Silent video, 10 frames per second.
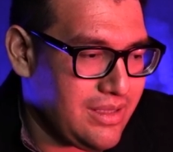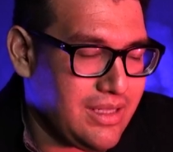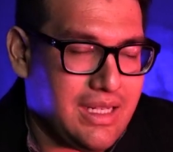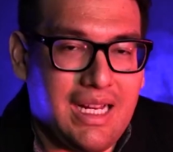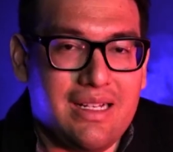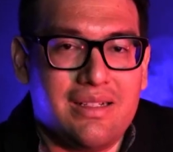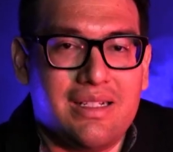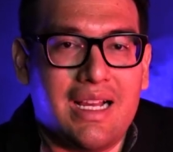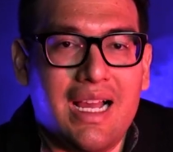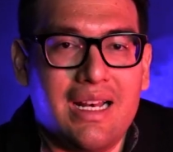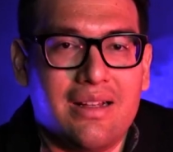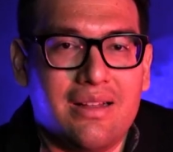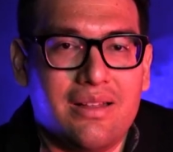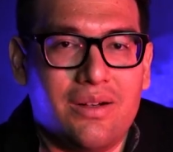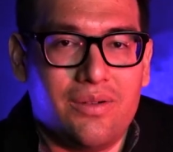the connections I
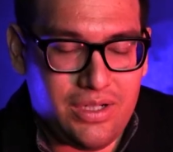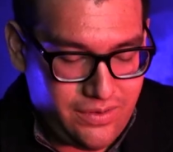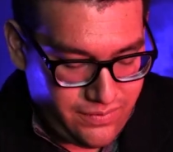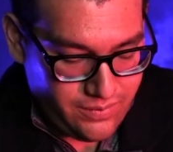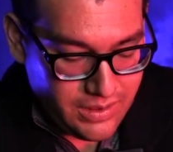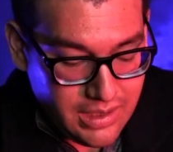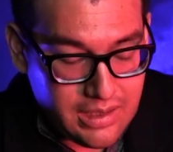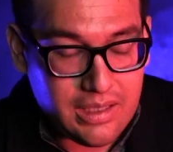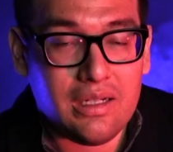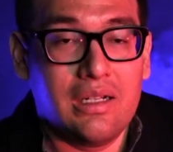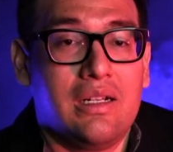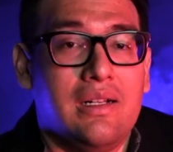had. They were just from work,